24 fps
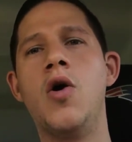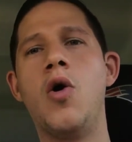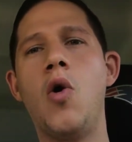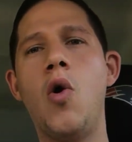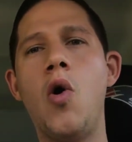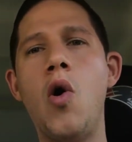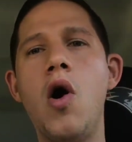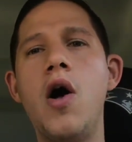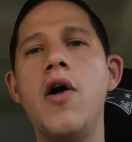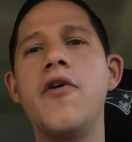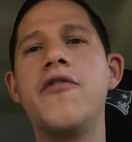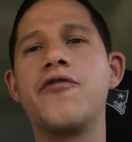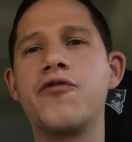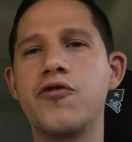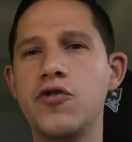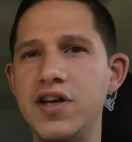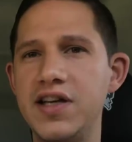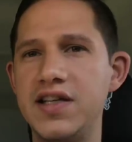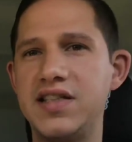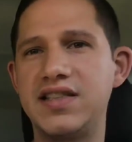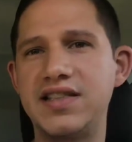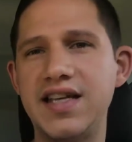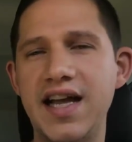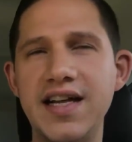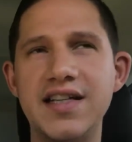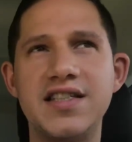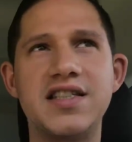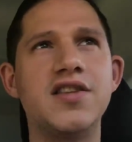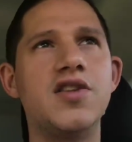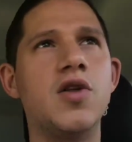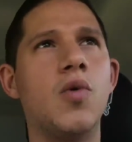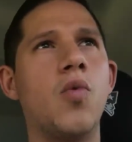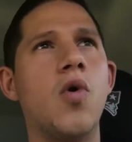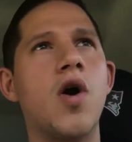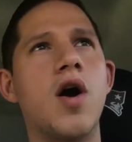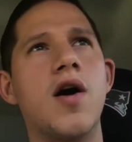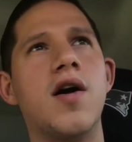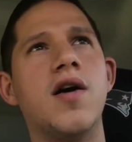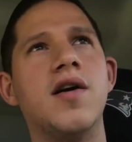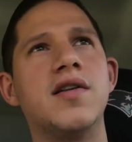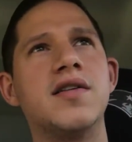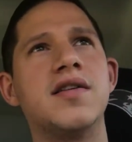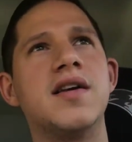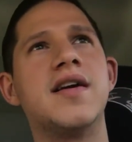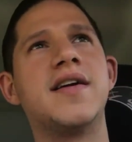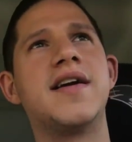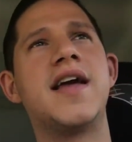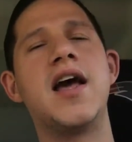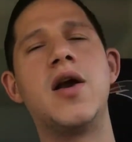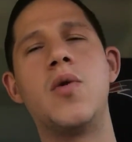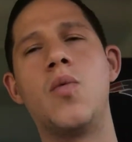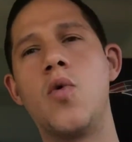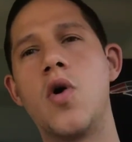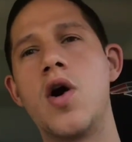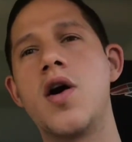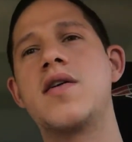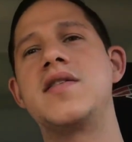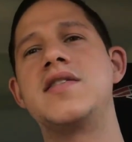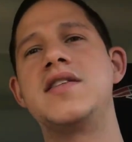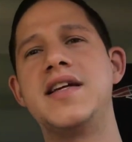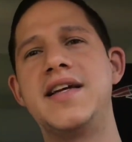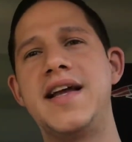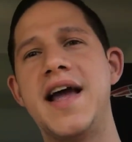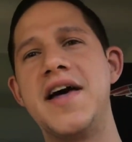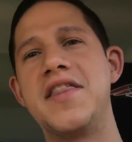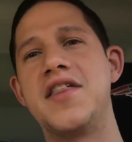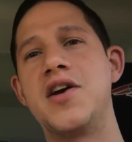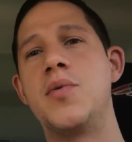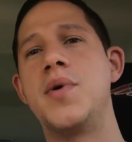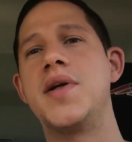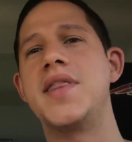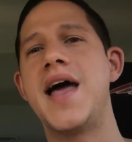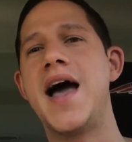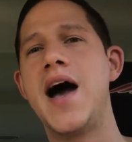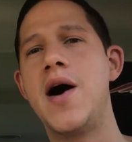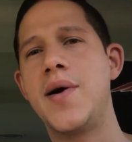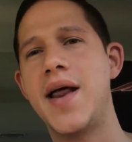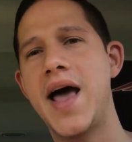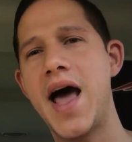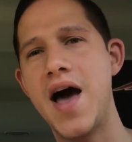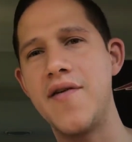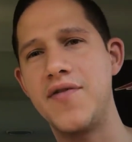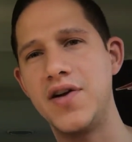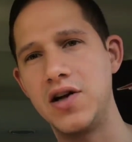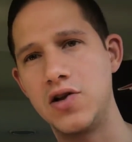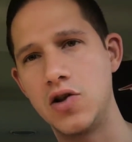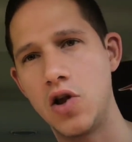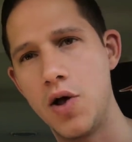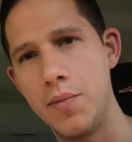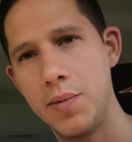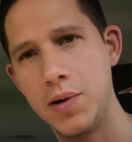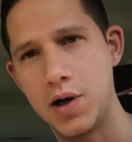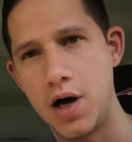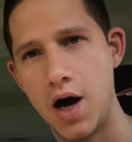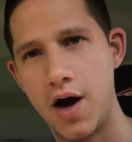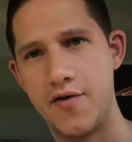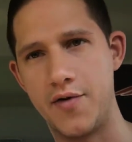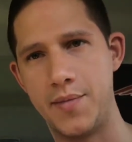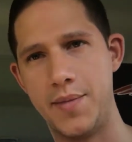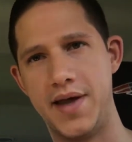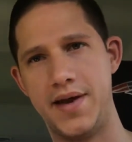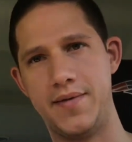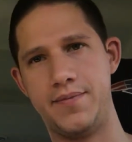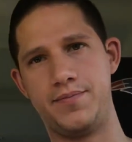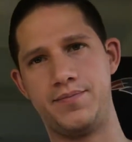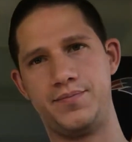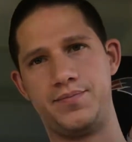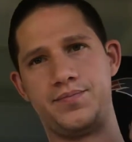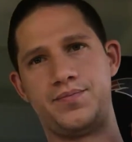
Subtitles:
All free states in the world can work together without having global government.